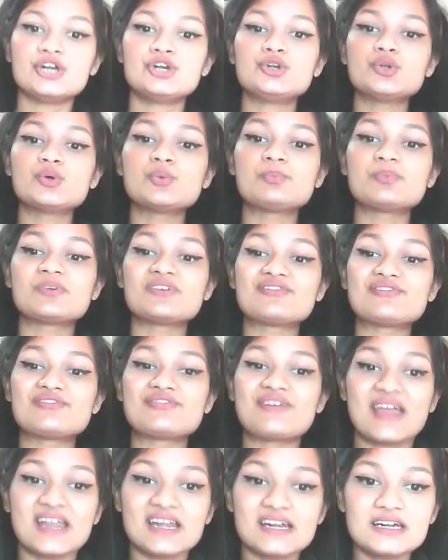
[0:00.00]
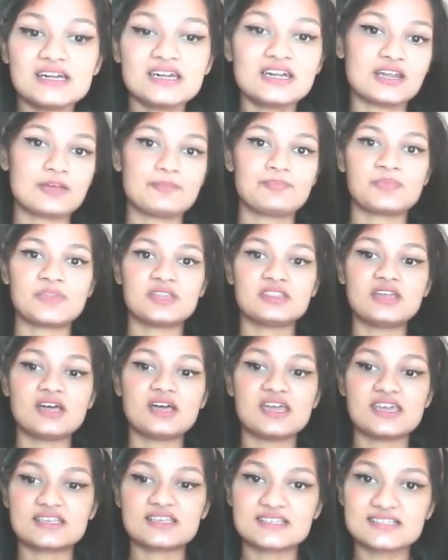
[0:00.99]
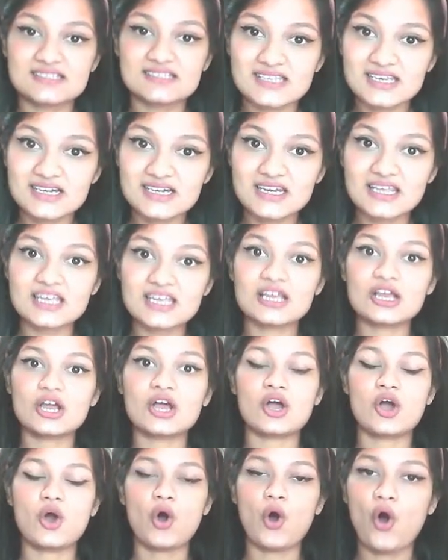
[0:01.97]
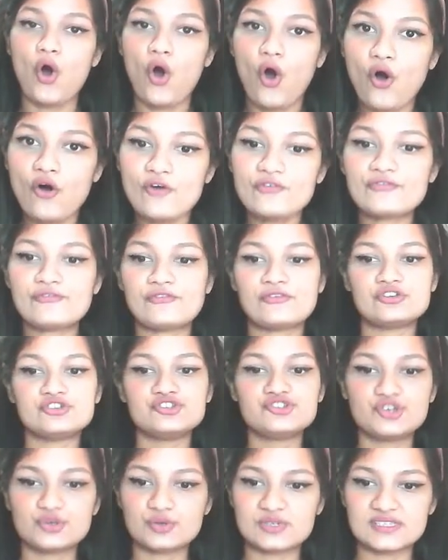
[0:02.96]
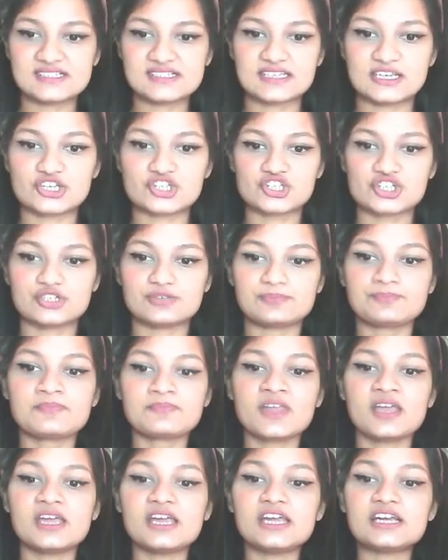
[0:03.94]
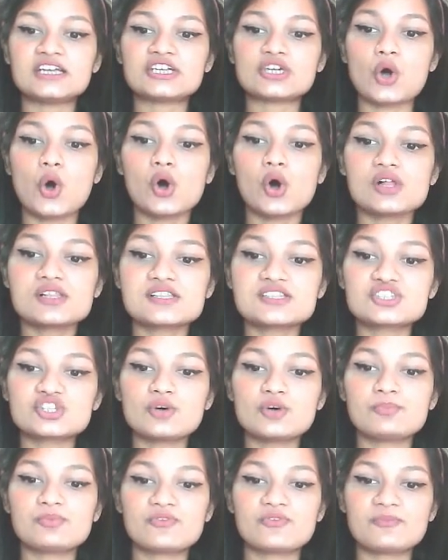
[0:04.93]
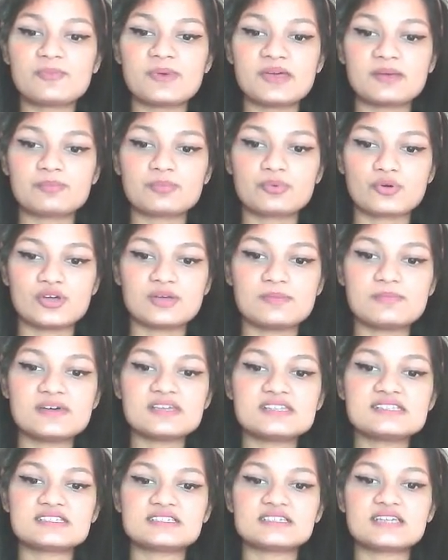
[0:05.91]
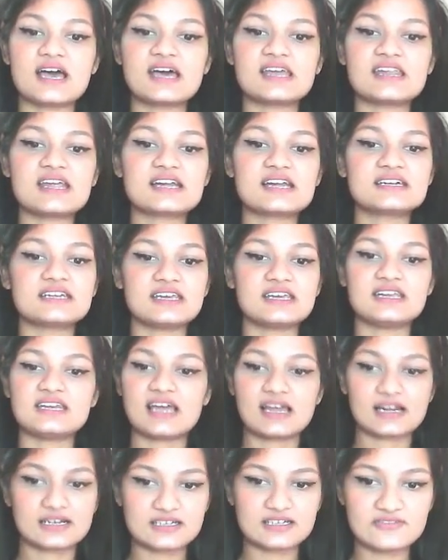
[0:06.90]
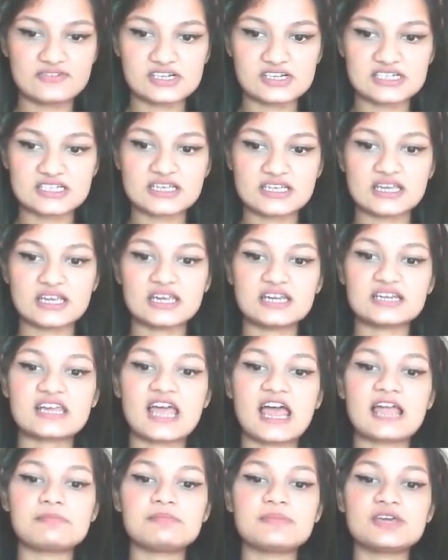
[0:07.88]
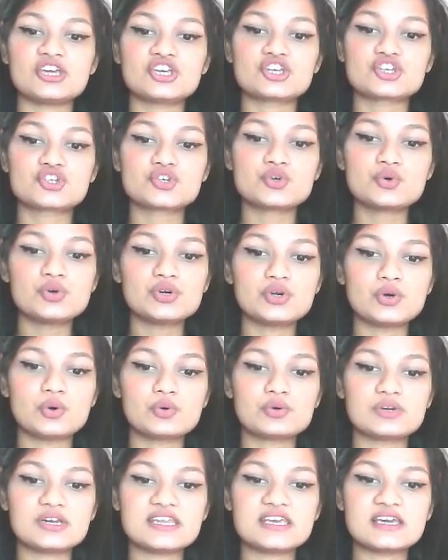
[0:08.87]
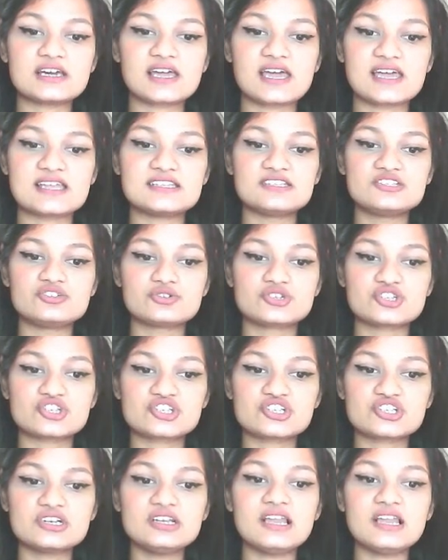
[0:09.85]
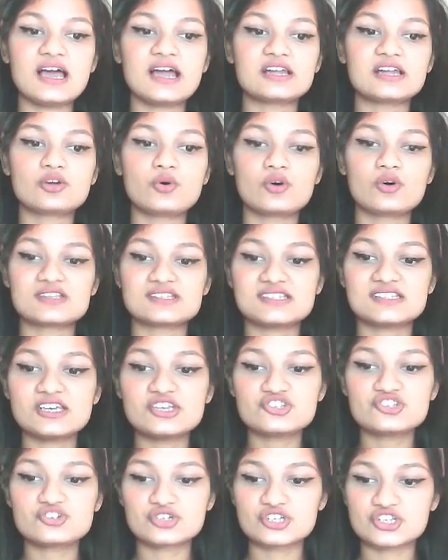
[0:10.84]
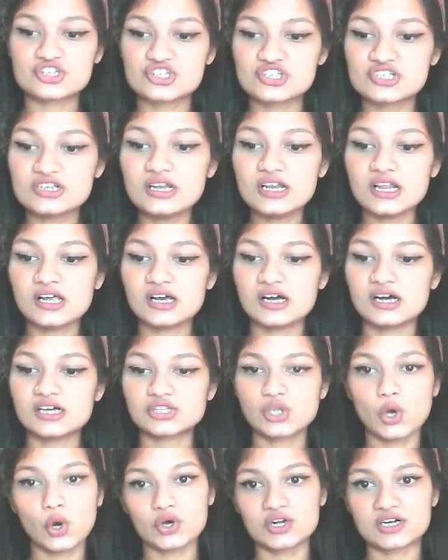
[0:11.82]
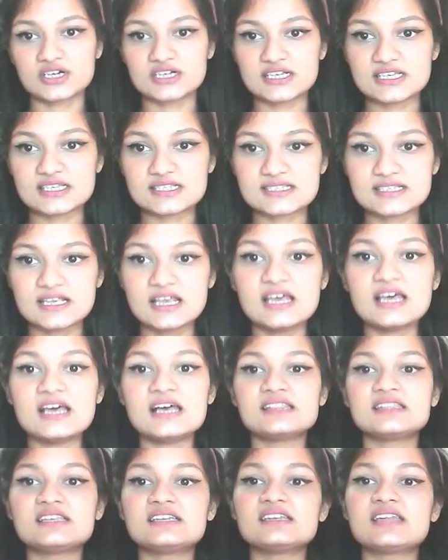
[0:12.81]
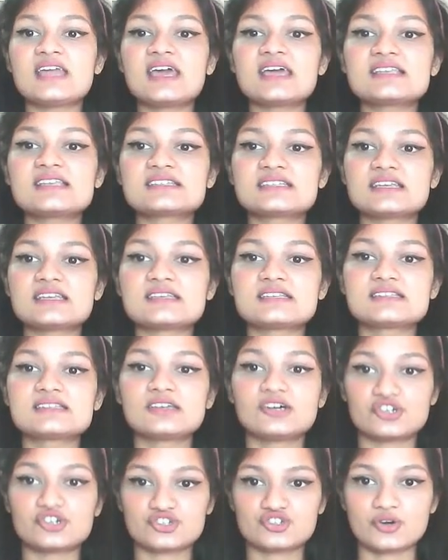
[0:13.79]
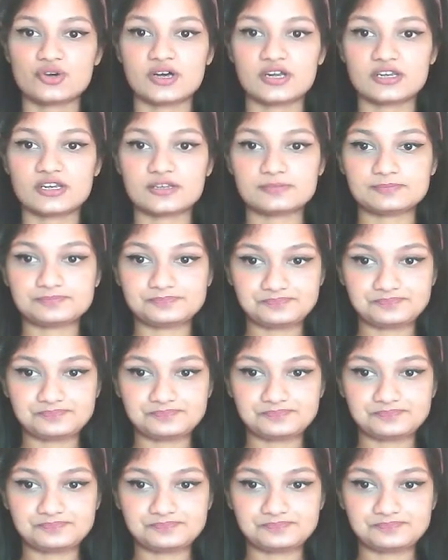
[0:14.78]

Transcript: to prevent the exceeding of jurisdiction. It also prohibits direct inactivity. It can be issued only against judicial and quasi-judicial authorities. The next is certiorari.